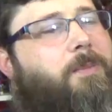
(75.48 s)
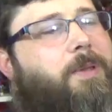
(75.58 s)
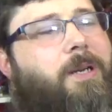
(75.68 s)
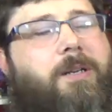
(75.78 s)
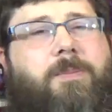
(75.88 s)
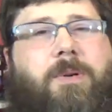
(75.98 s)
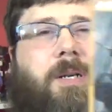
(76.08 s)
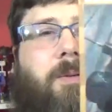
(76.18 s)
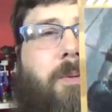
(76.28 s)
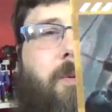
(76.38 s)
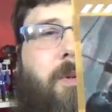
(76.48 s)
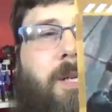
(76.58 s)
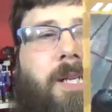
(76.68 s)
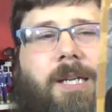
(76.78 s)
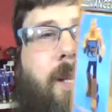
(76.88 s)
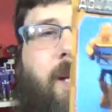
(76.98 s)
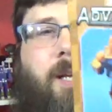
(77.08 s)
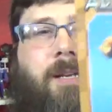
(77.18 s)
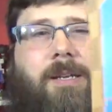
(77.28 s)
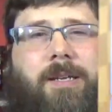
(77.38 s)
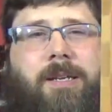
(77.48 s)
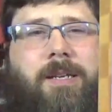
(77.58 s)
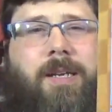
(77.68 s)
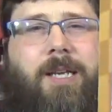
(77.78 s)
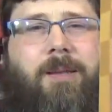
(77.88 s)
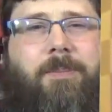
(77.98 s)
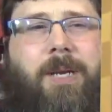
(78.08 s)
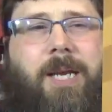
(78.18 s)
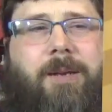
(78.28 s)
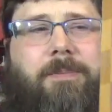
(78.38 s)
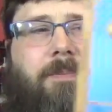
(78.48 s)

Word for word: up there. It's pretty cool. I like that. You got the BAM,